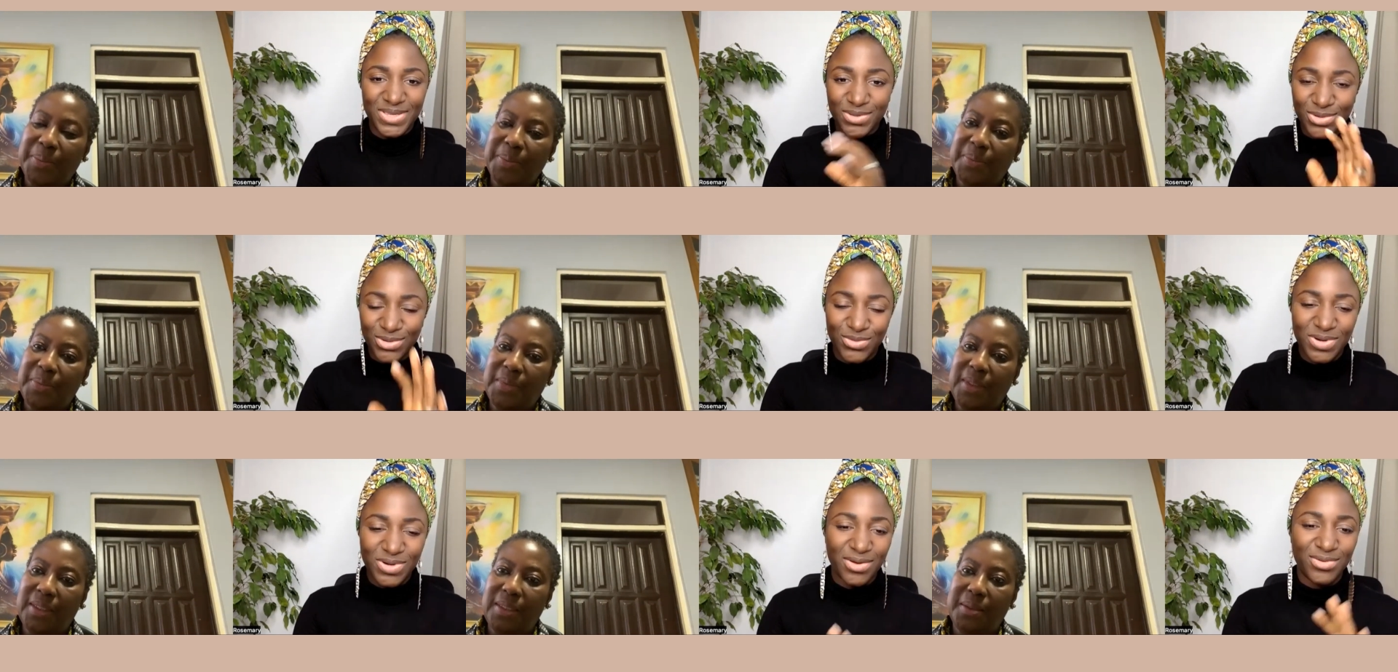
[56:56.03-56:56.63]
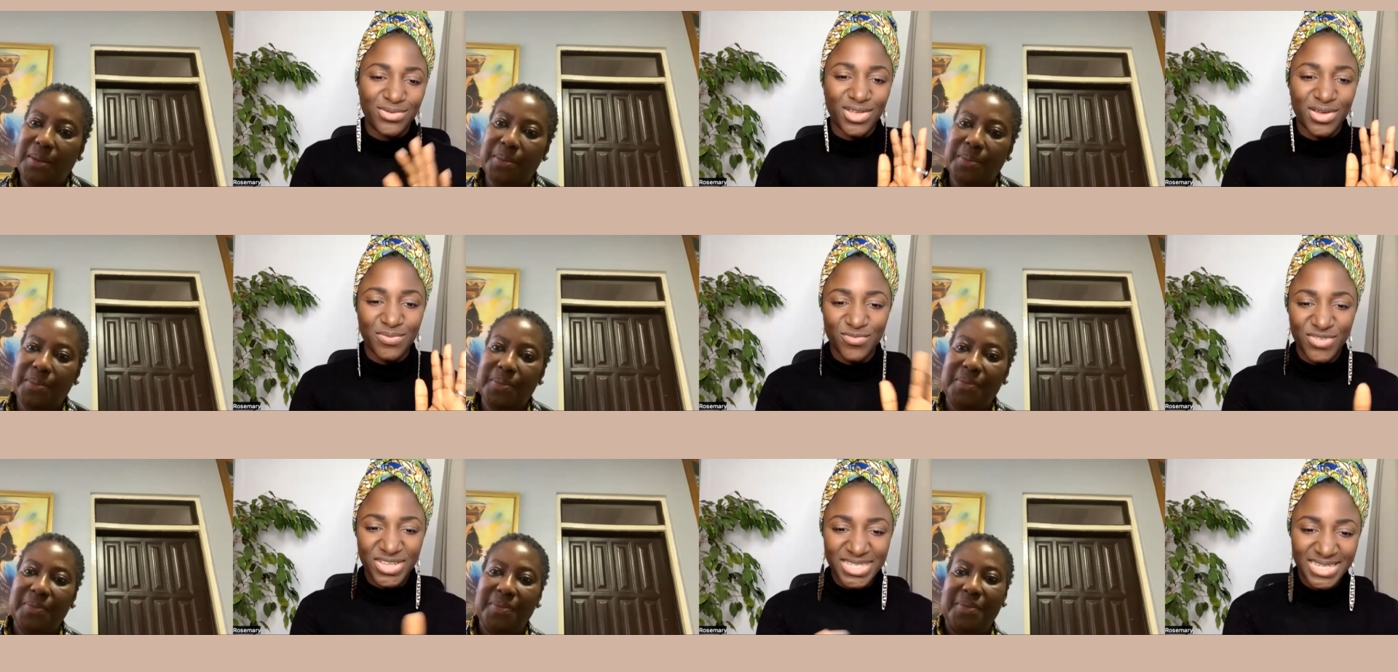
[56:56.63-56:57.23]
Speaker 1: be on the ground,
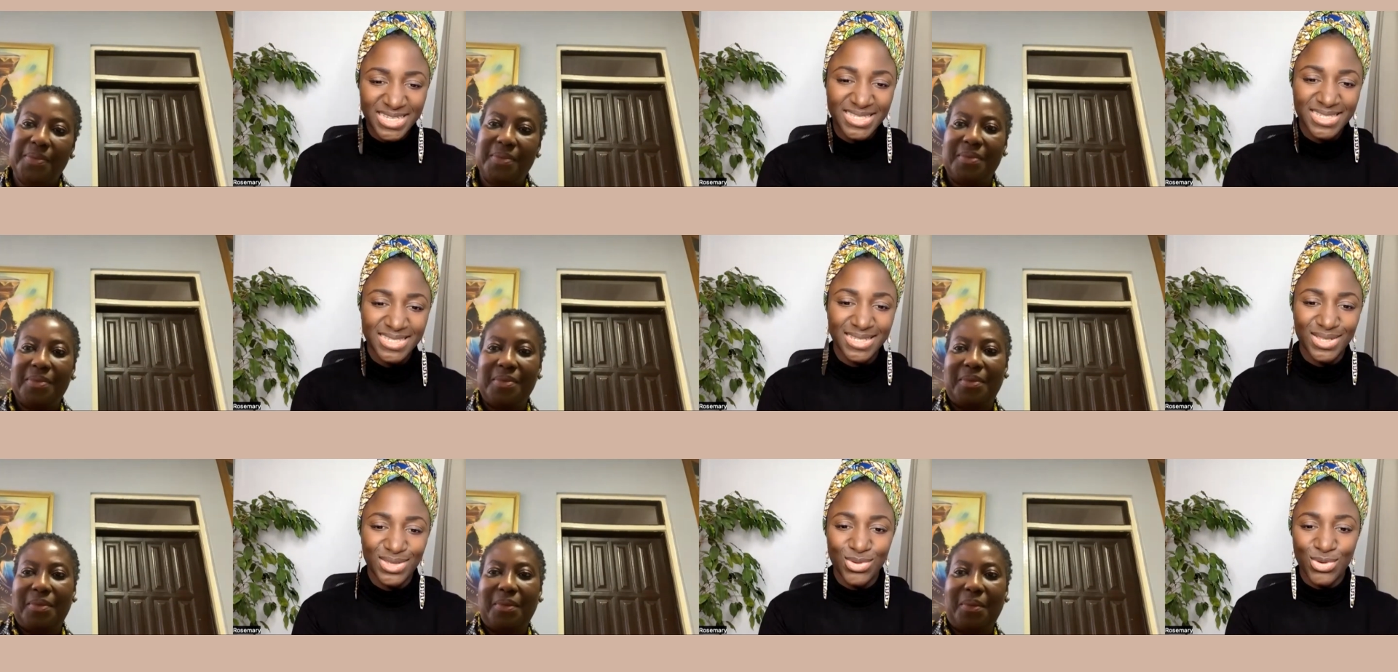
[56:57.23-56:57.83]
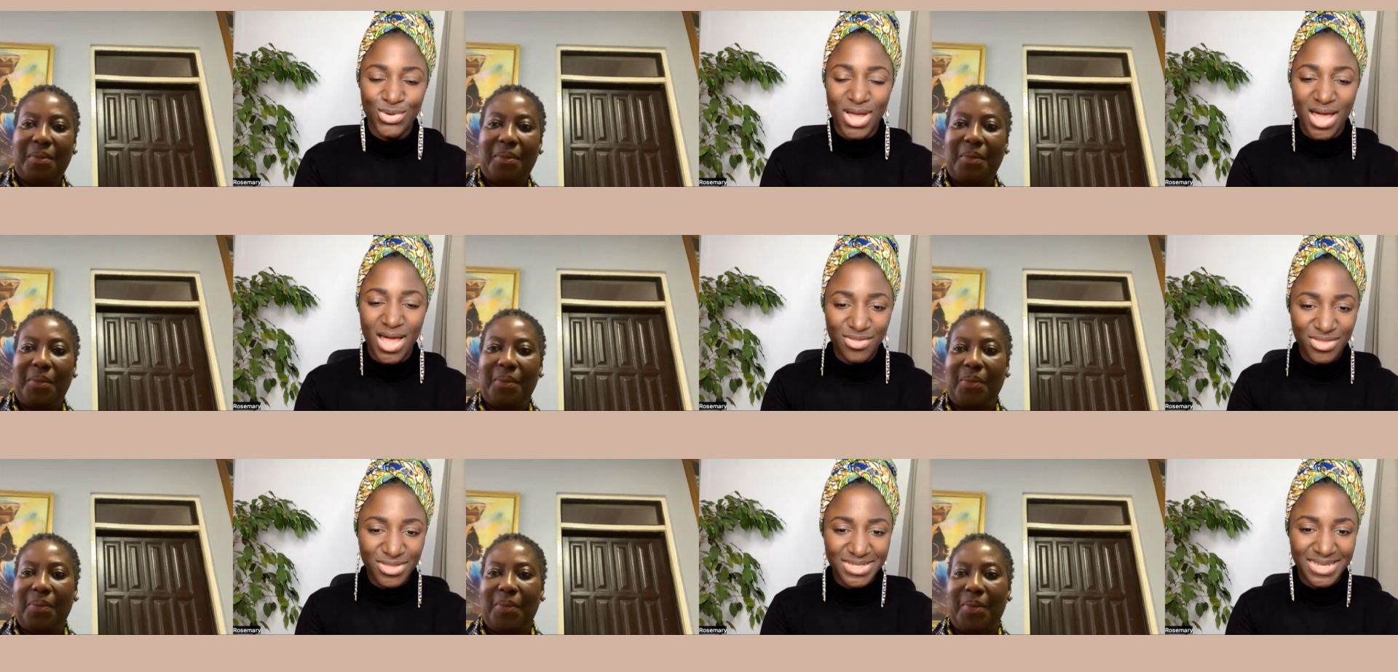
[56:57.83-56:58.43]
come visit your
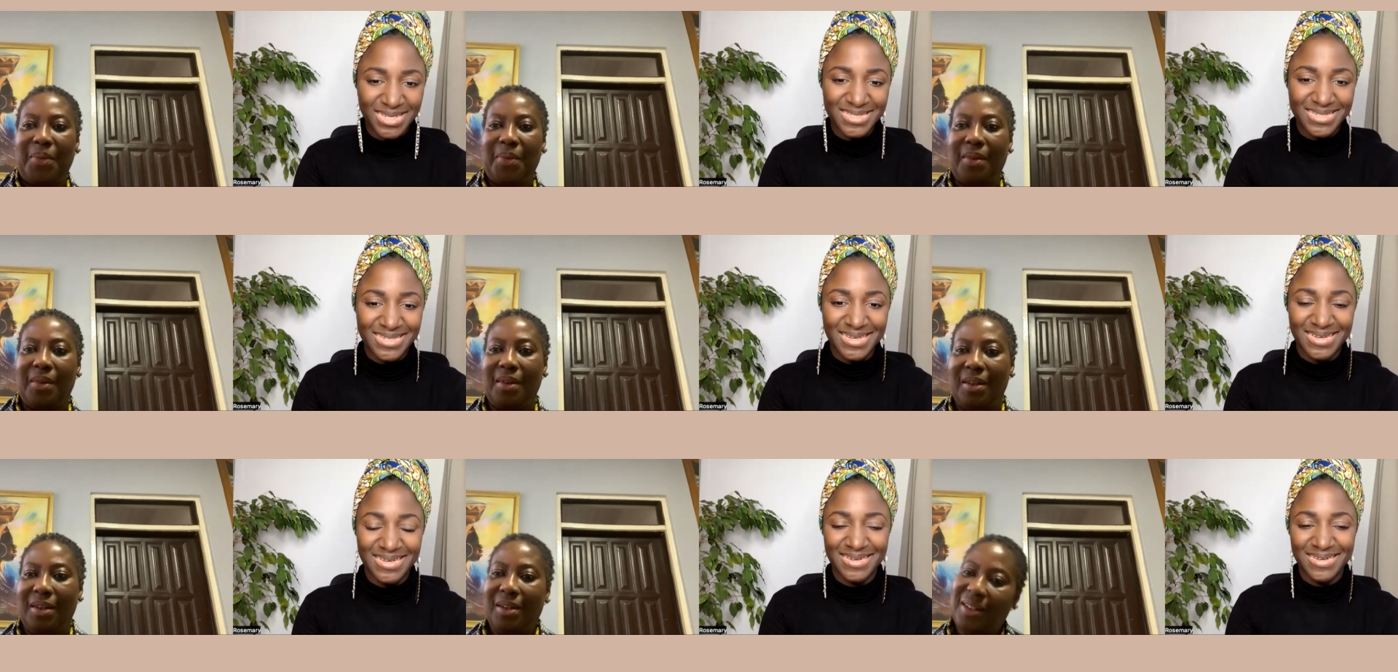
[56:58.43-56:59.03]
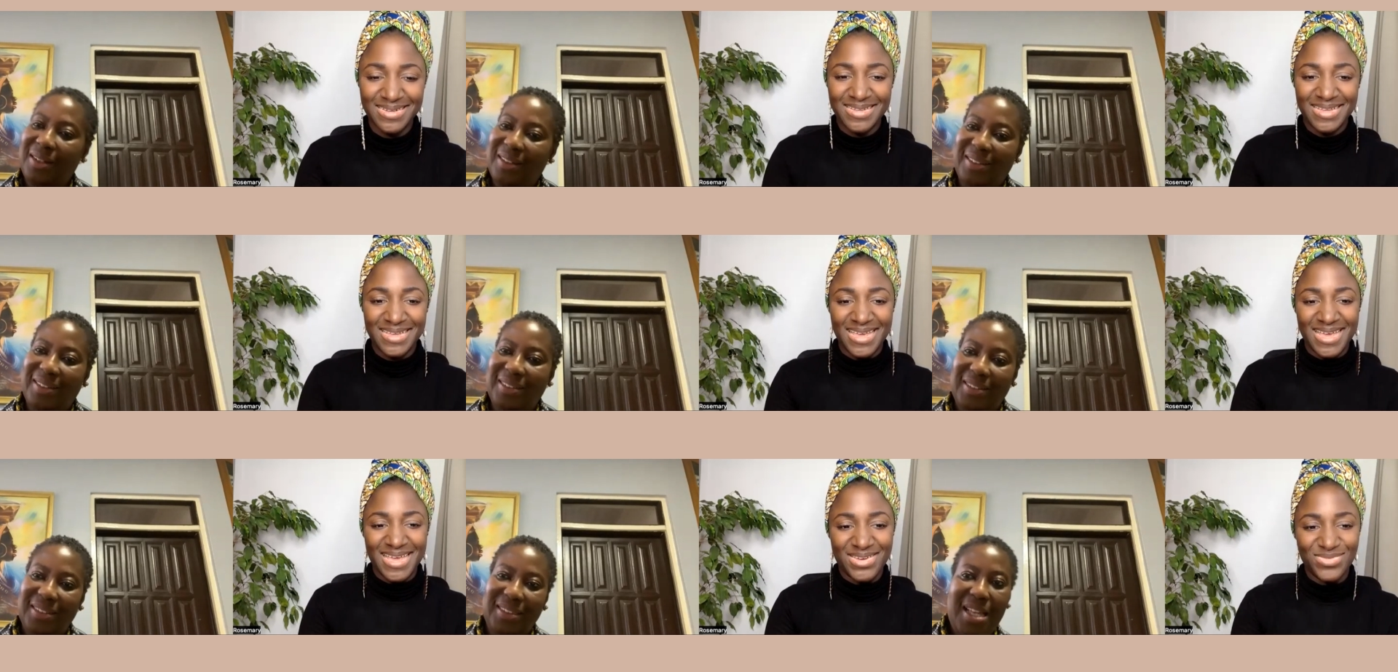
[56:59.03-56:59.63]
health center.
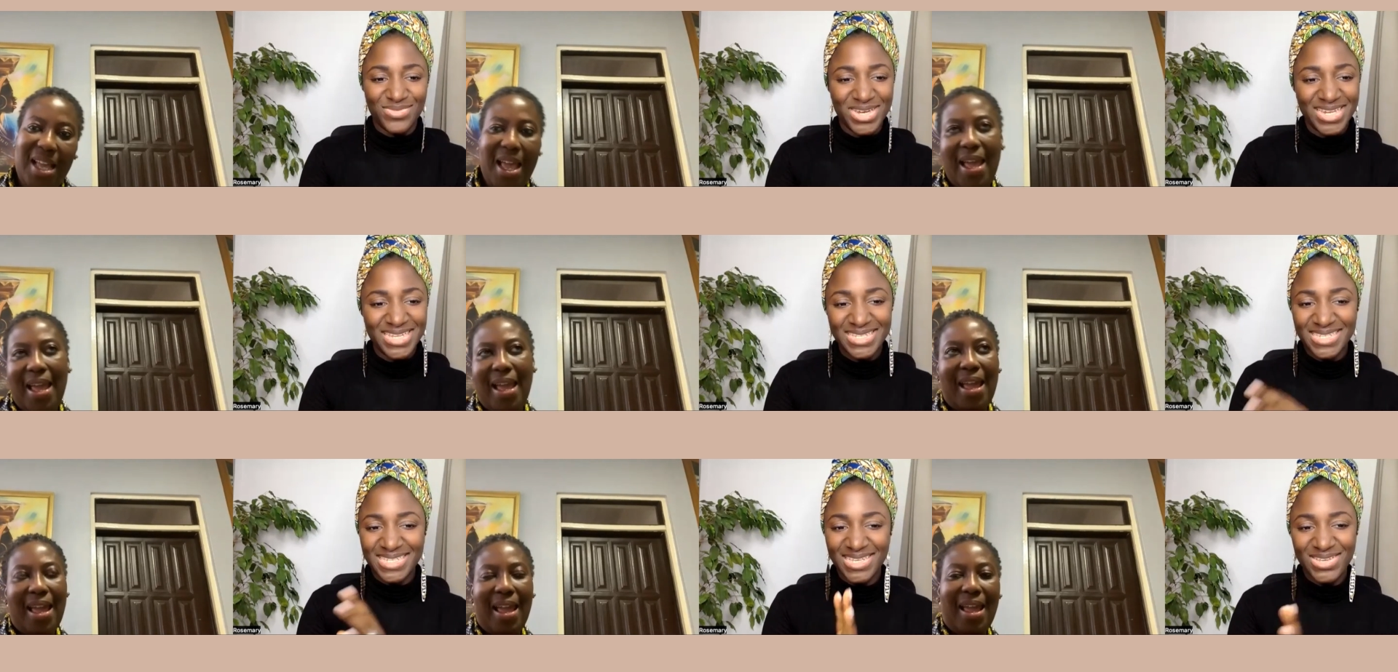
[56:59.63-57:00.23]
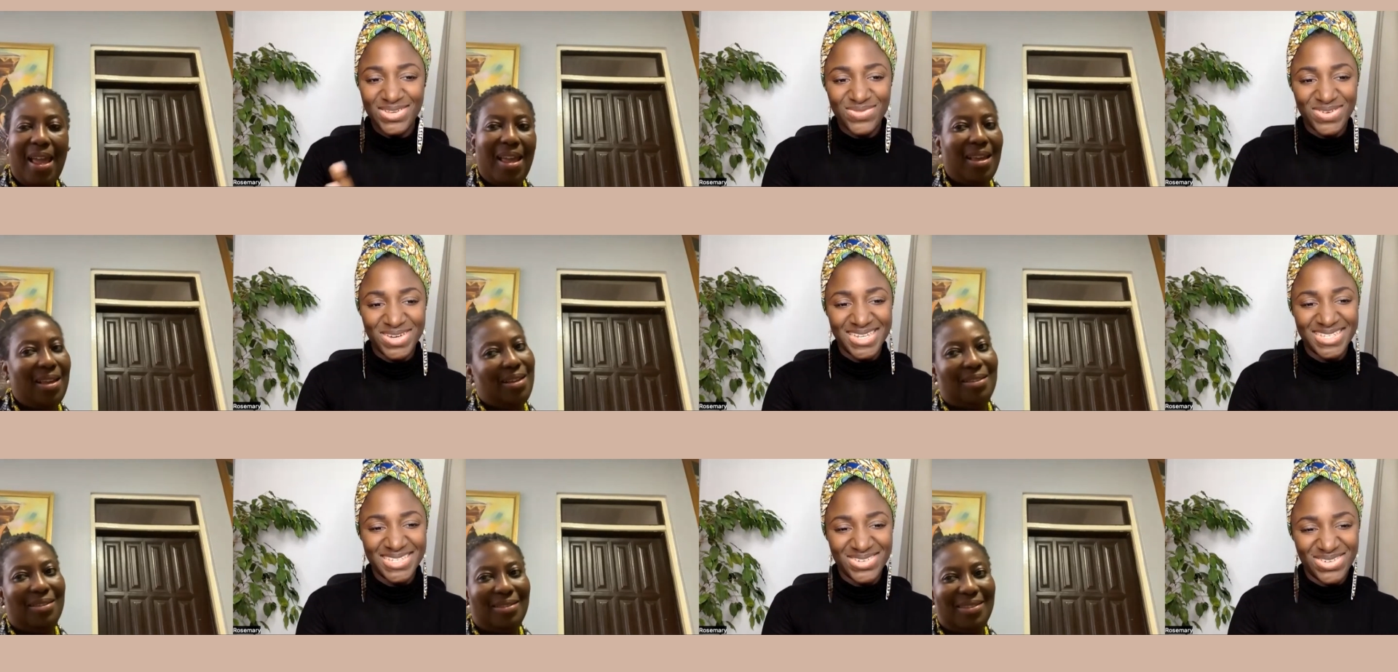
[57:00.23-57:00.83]
And yay.
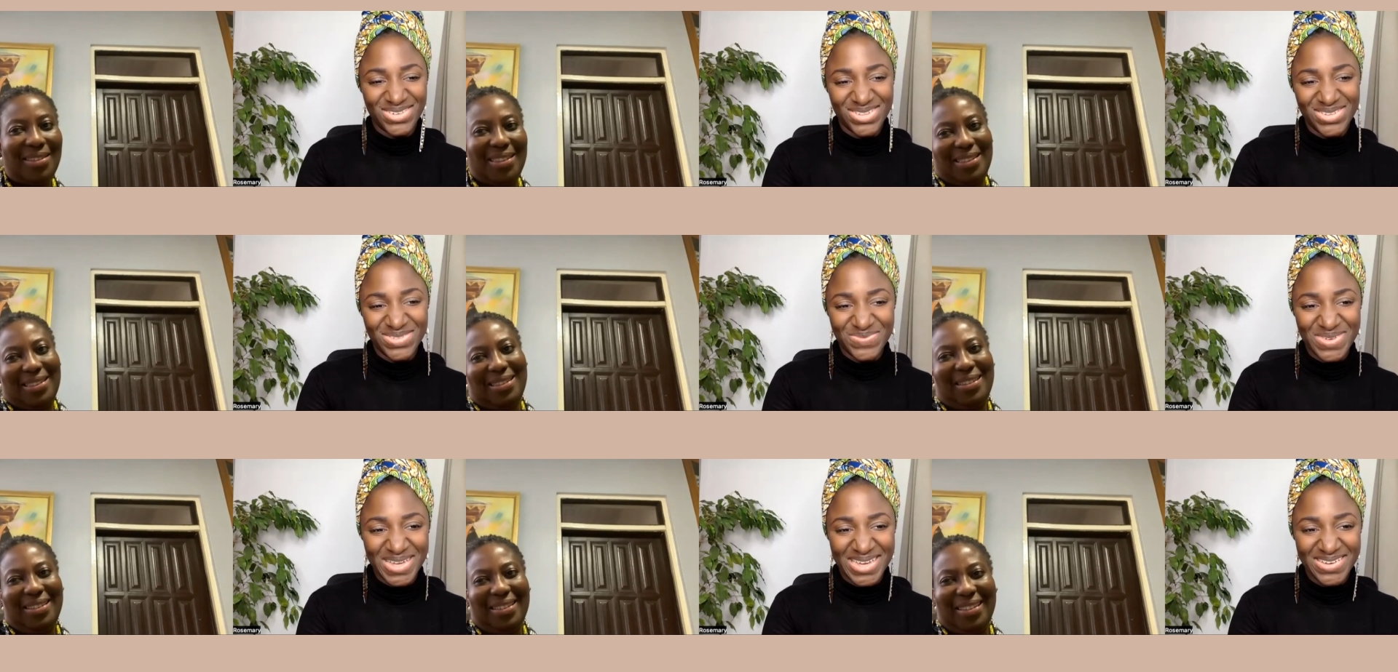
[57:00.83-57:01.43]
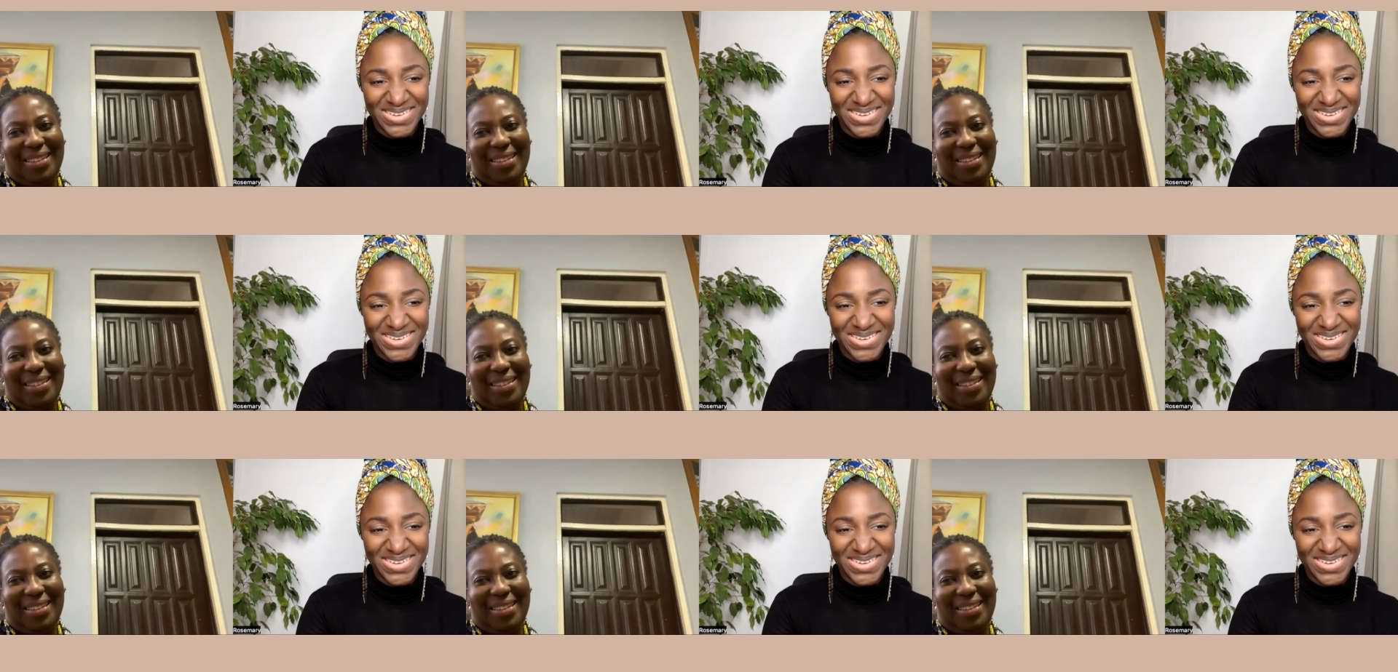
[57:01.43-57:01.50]
It's all about.